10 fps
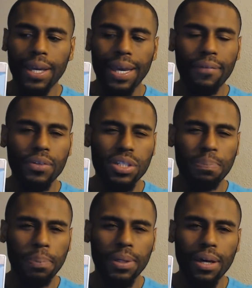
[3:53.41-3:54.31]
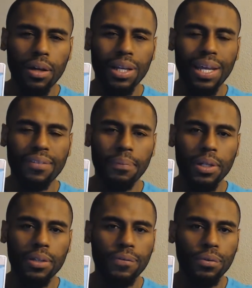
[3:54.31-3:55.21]
having to put out a lot of
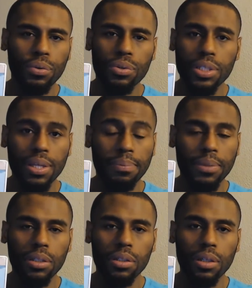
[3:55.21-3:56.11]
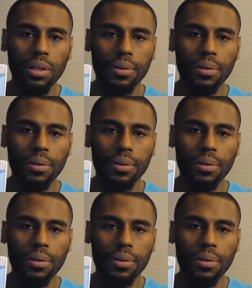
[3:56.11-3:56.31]
money for something.